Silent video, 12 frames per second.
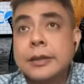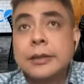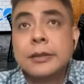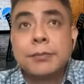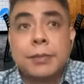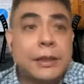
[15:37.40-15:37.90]

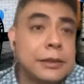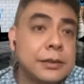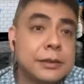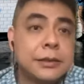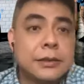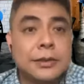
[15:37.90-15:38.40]

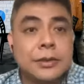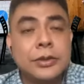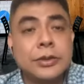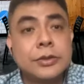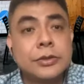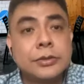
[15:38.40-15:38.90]
partner, do
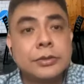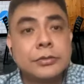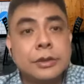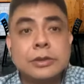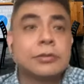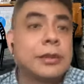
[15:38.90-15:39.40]
you
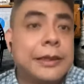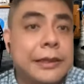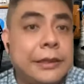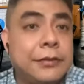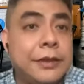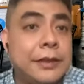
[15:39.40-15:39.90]
want to run an
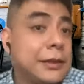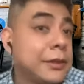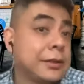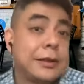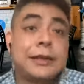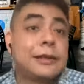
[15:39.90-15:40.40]
event? I
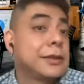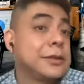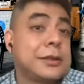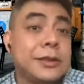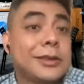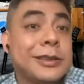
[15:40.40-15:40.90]
got
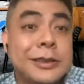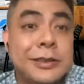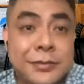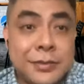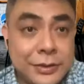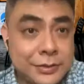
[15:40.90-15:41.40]

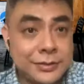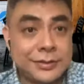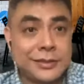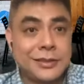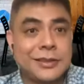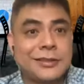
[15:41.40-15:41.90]
$10,000 for you,
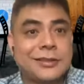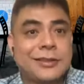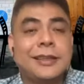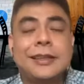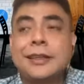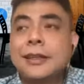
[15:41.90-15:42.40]

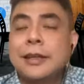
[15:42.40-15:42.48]
right?